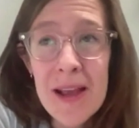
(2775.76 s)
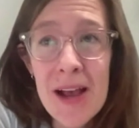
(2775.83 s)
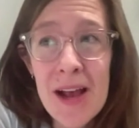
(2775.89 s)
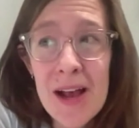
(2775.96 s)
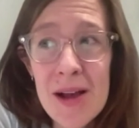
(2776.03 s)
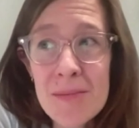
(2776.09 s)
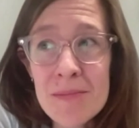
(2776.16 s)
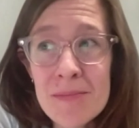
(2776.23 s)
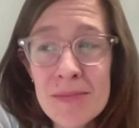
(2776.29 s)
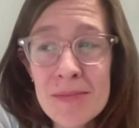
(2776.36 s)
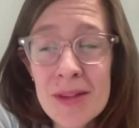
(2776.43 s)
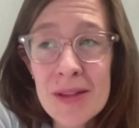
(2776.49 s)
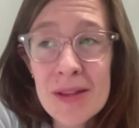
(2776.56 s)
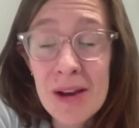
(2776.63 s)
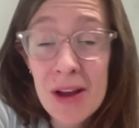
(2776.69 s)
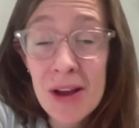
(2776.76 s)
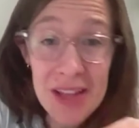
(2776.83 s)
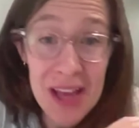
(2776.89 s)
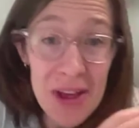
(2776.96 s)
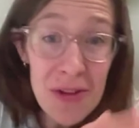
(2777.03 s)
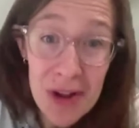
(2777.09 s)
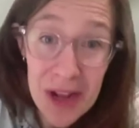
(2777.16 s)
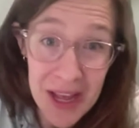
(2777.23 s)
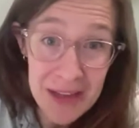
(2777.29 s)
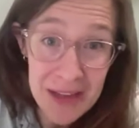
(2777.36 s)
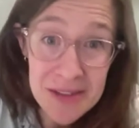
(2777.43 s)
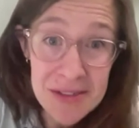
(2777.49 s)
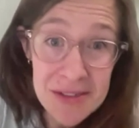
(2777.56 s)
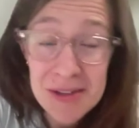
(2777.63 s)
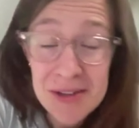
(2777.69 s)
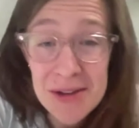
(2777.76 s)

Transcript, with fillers: um, on the other hand